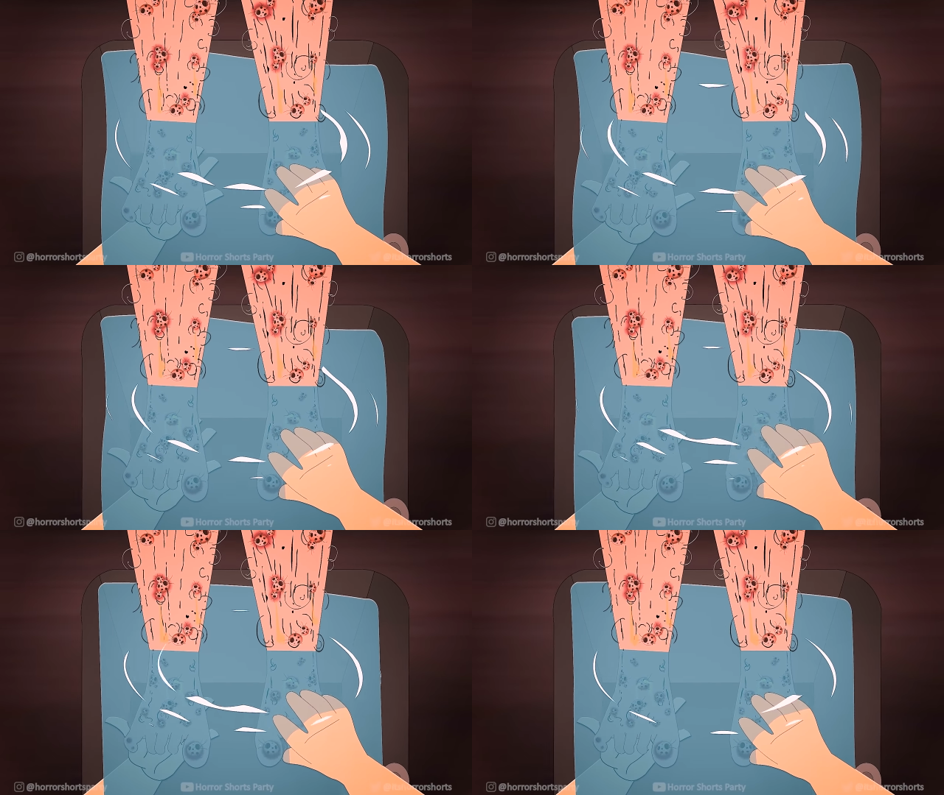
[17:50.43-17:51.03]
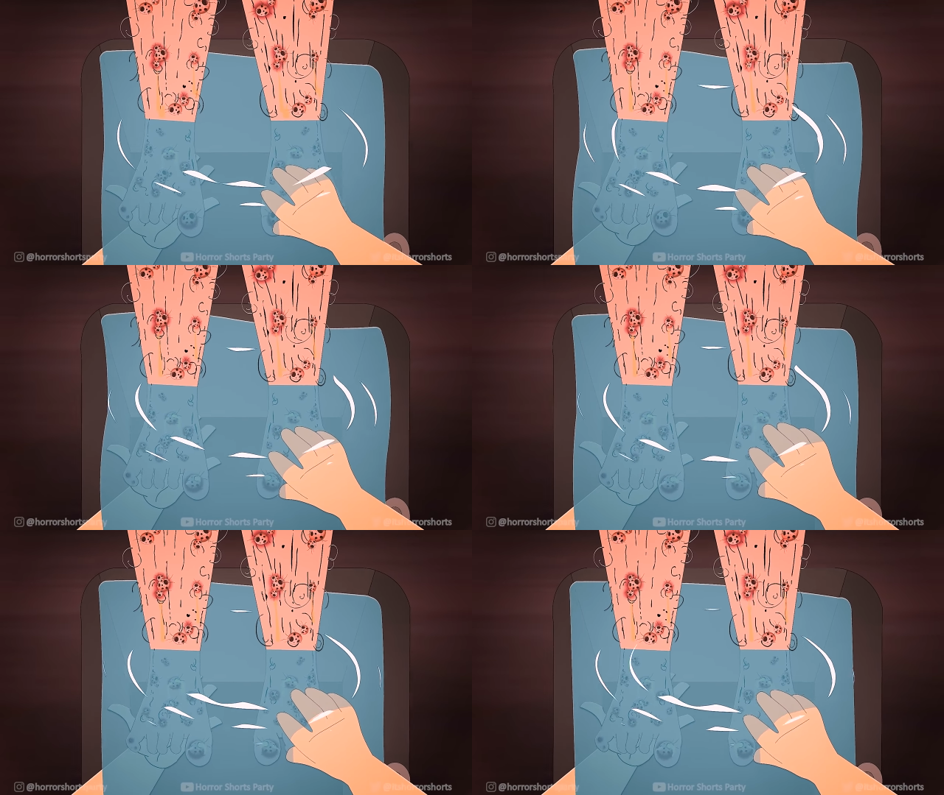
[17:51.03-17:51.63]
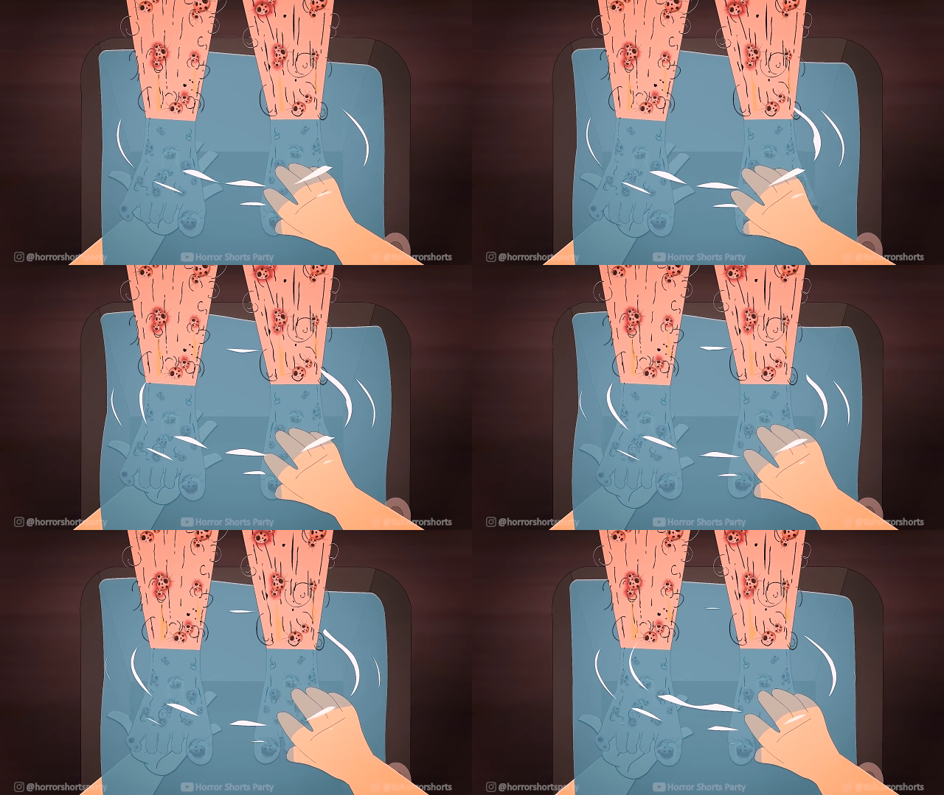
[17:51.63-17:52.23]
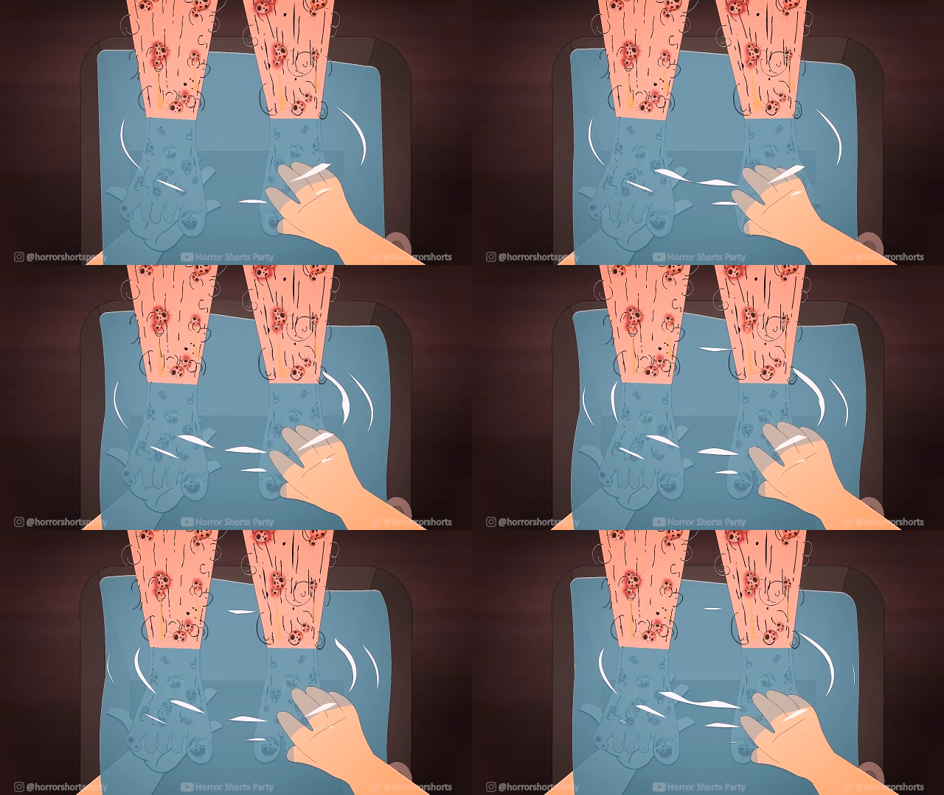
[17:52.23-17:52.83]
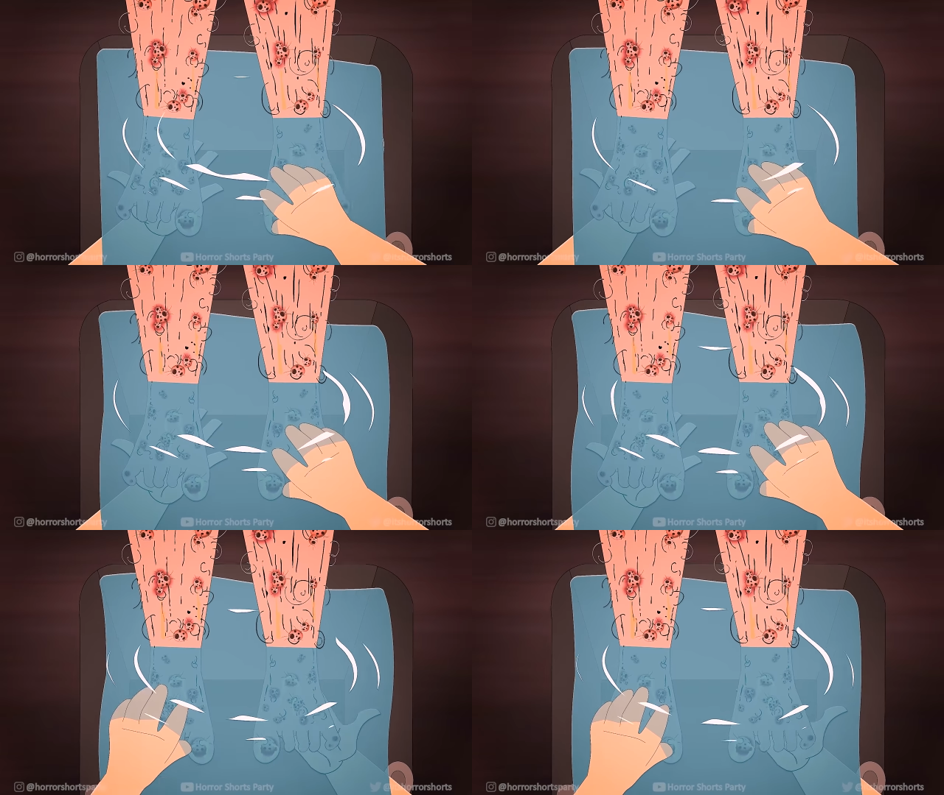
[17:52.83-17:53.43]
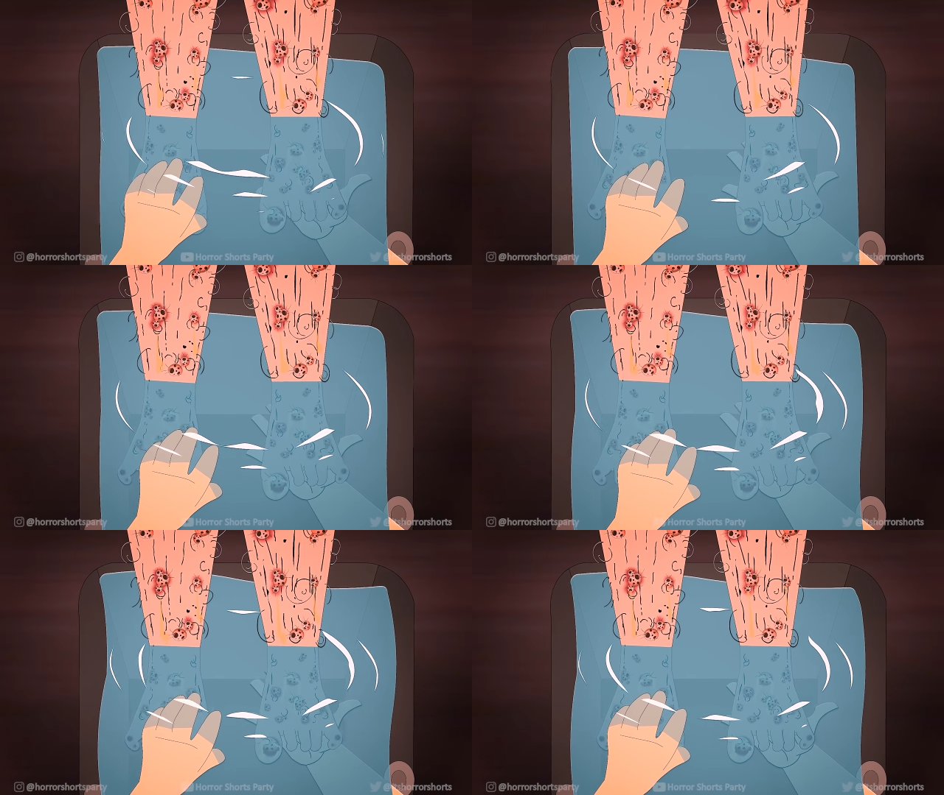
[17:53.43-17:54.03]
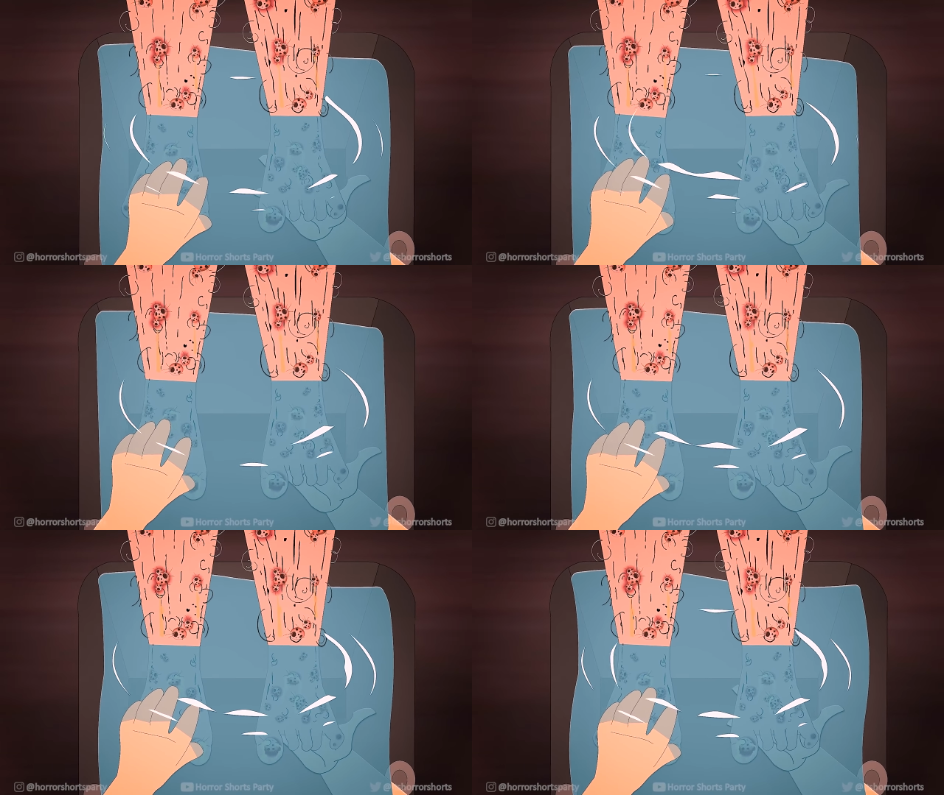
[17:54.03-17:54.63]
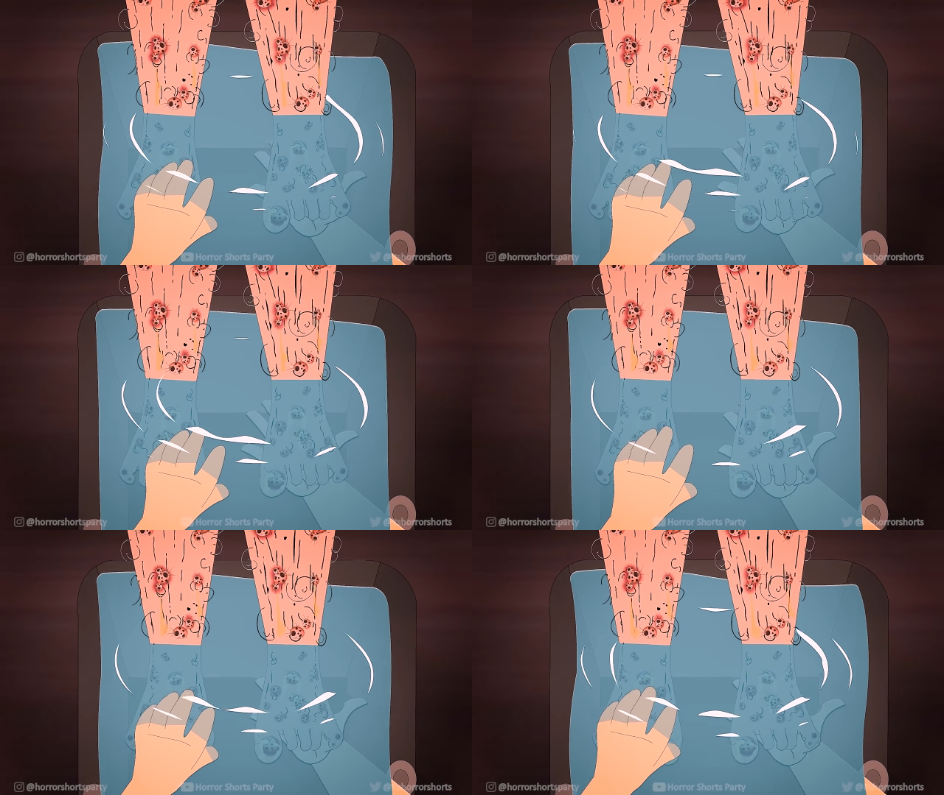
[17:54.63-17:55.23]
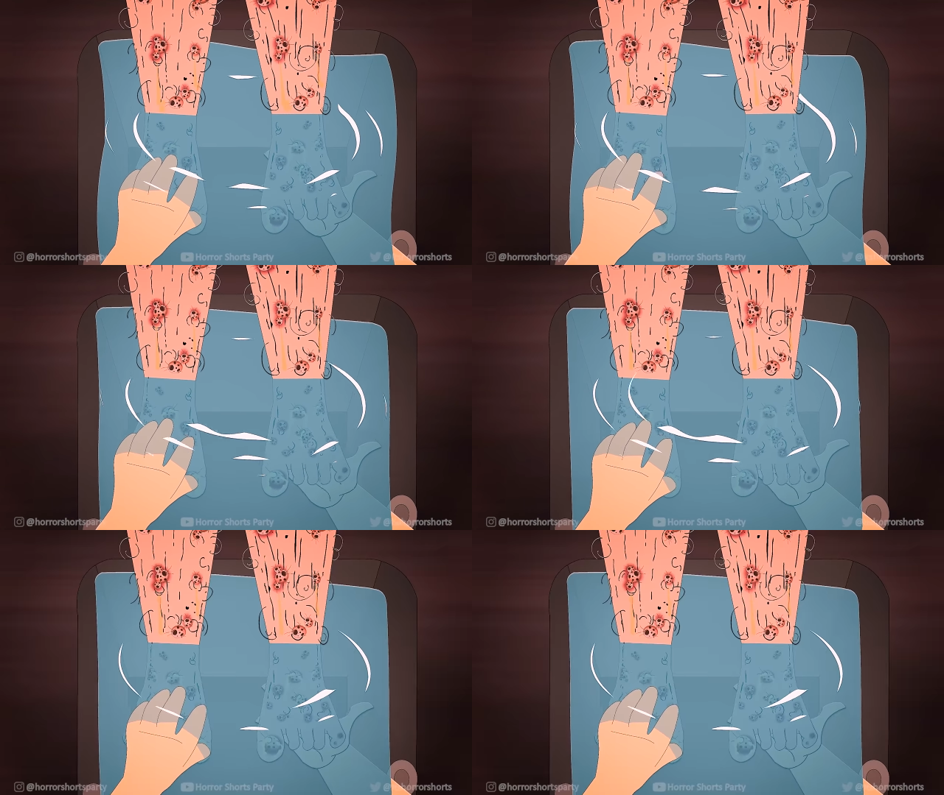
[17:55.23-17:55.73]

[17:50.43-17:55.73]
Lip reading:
[unreadable: no face in view]